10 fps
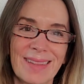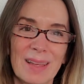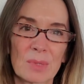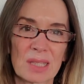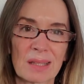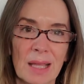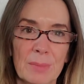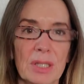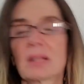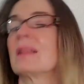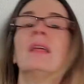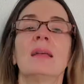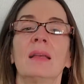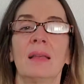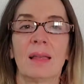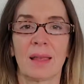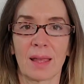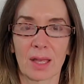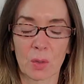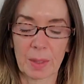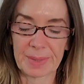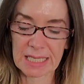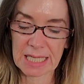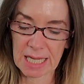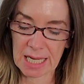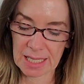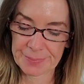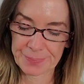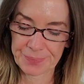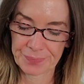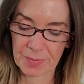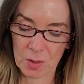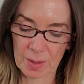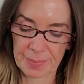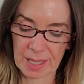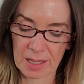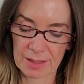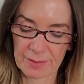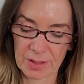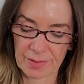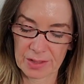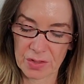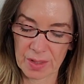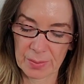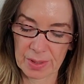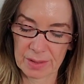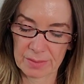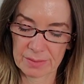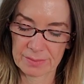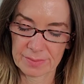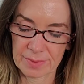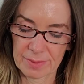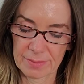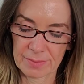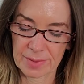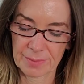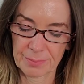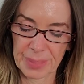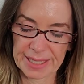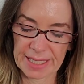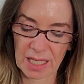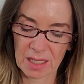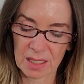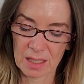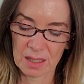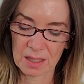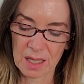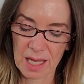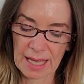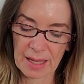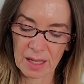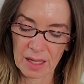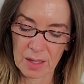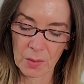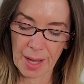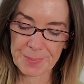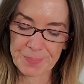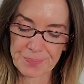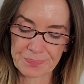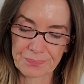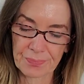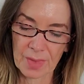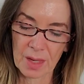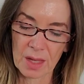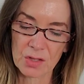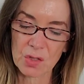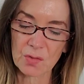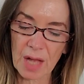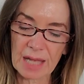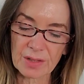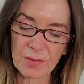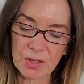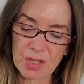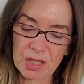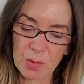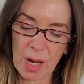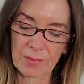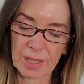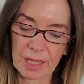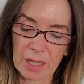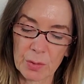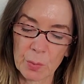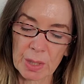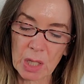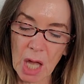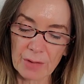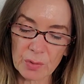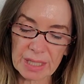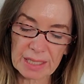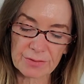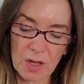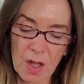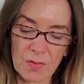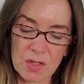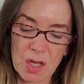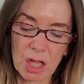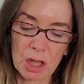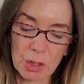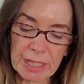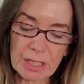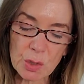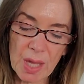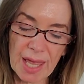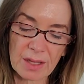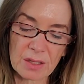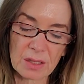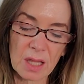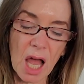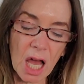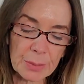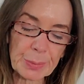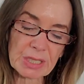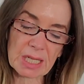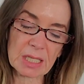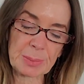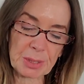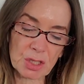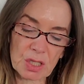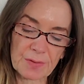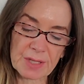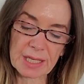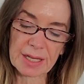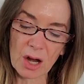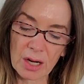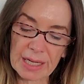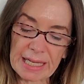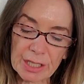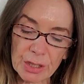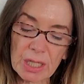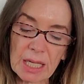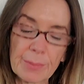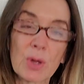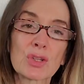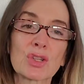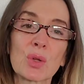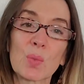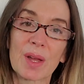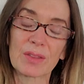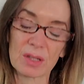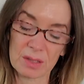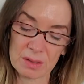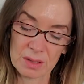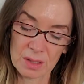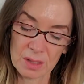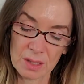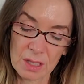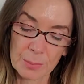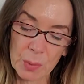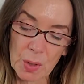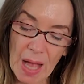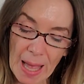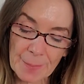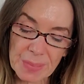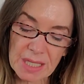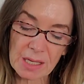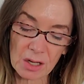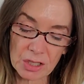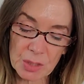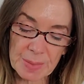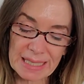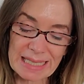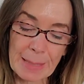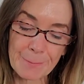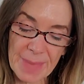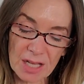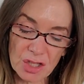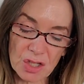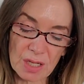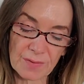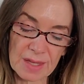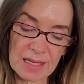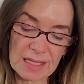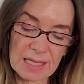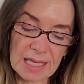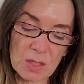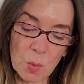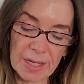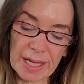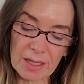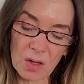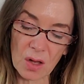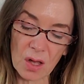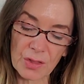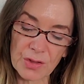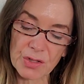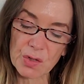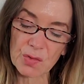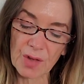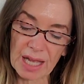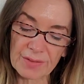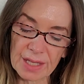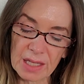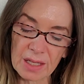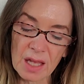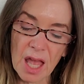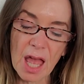I'm a little, I'm a little quippy today. Quippy, I don't even know if that's the right word. I'm punny. Okay. Surviving versus Thriving. Recovery involves learning to handle unpredictable shifts in our inner emotional weather. Perhaps the ultimate dimension of this is what I call the surviving,